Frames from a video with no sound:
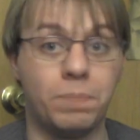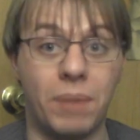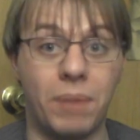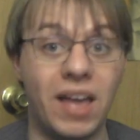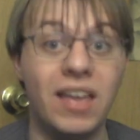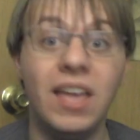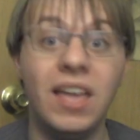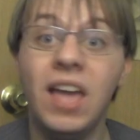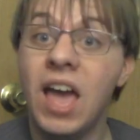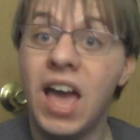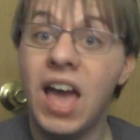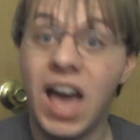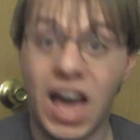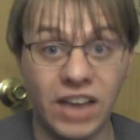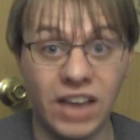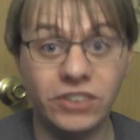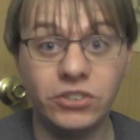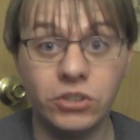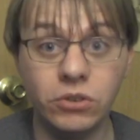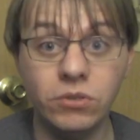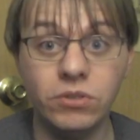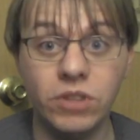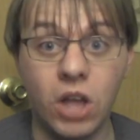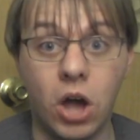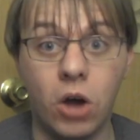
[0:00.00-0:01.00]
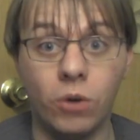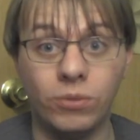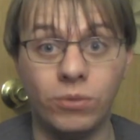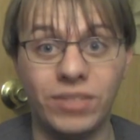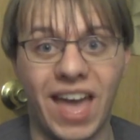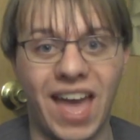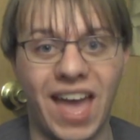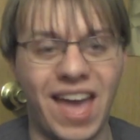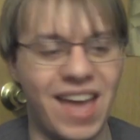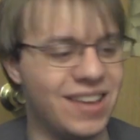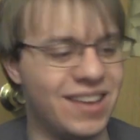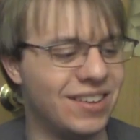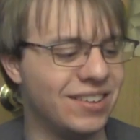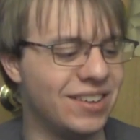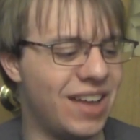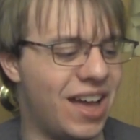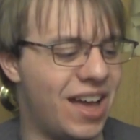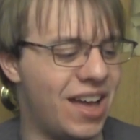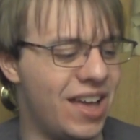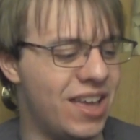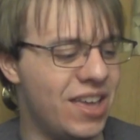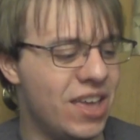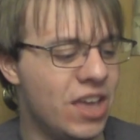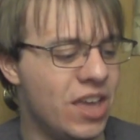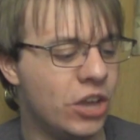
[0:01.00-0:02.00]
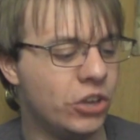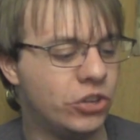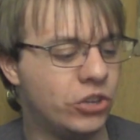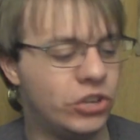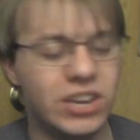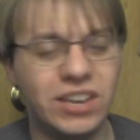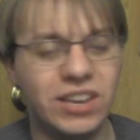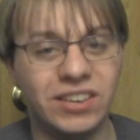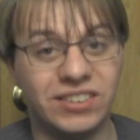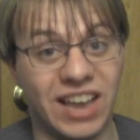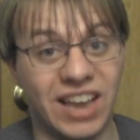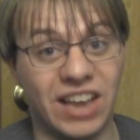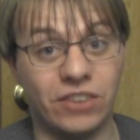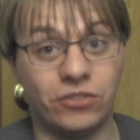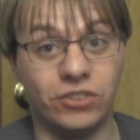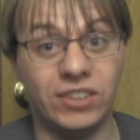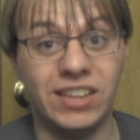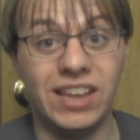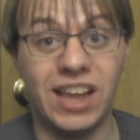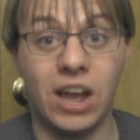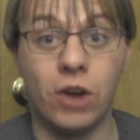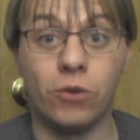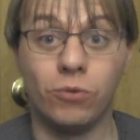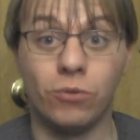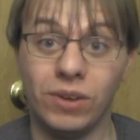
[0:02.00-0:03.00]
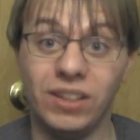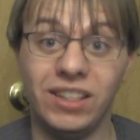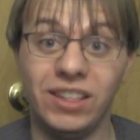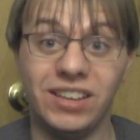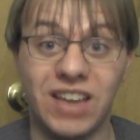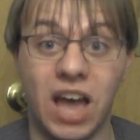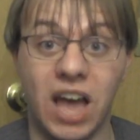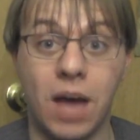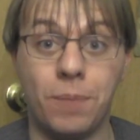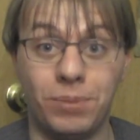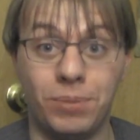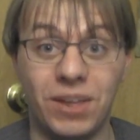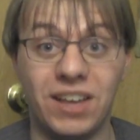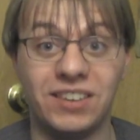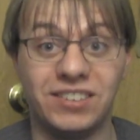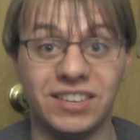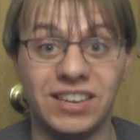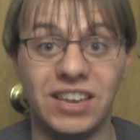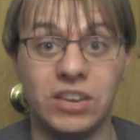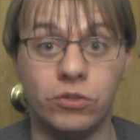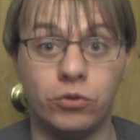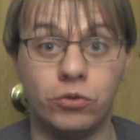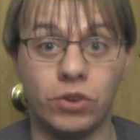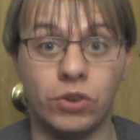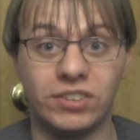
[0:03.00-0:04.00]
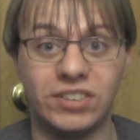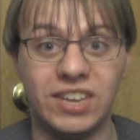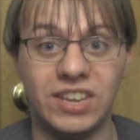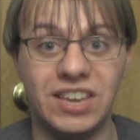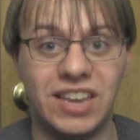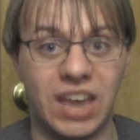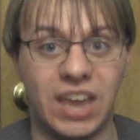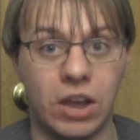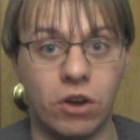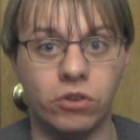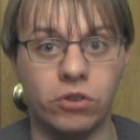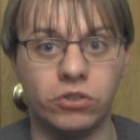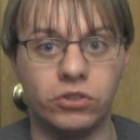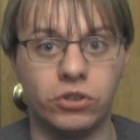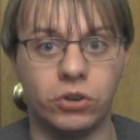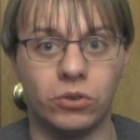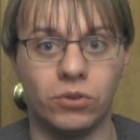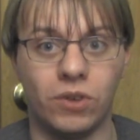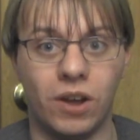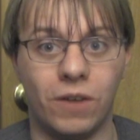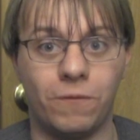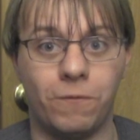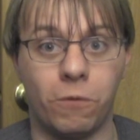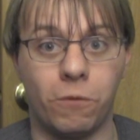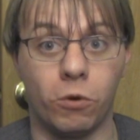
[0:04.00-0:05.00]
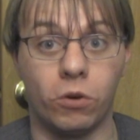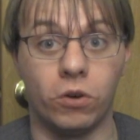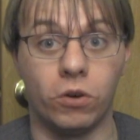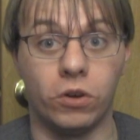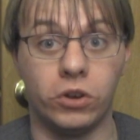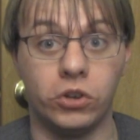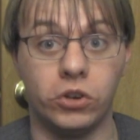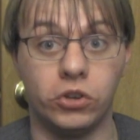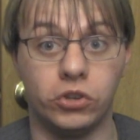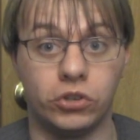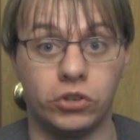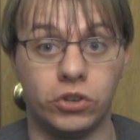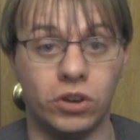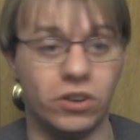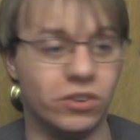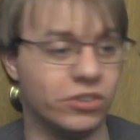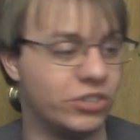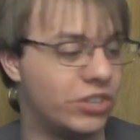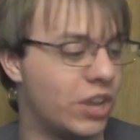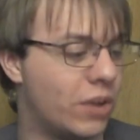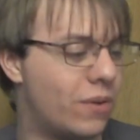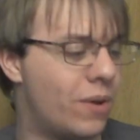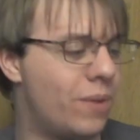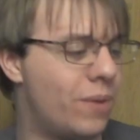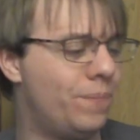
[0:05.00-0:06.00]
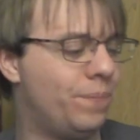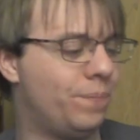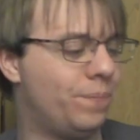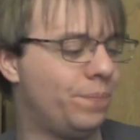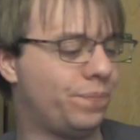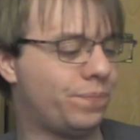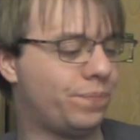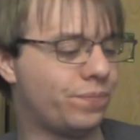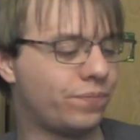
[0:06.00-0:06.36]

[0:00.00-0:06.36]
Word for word: but I do know that she is actually a really complex and interesting character for sure, so